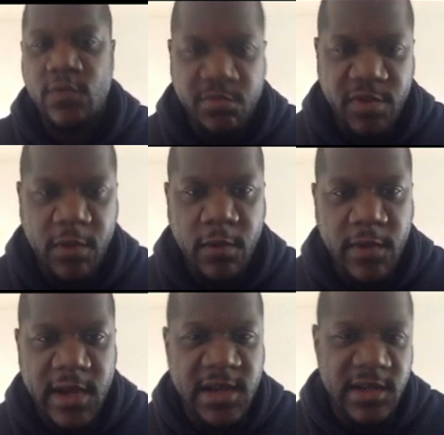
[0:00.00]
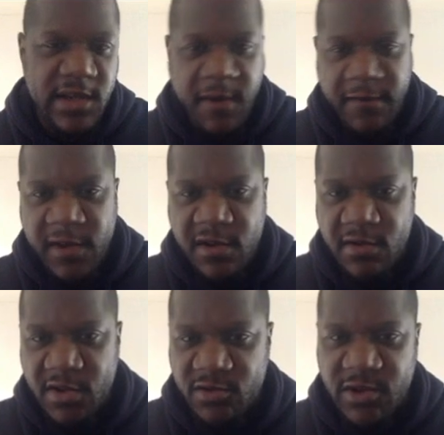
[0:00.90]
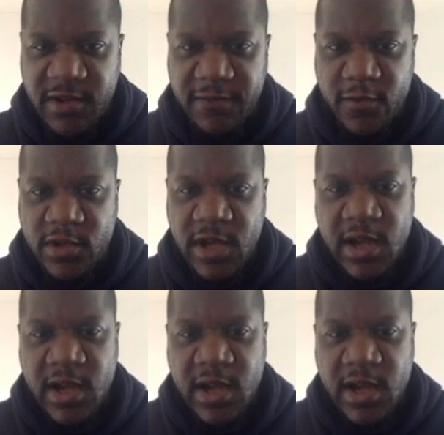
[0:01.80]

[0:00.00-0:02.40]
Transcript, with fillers: You probably didn't see my video on Triforce,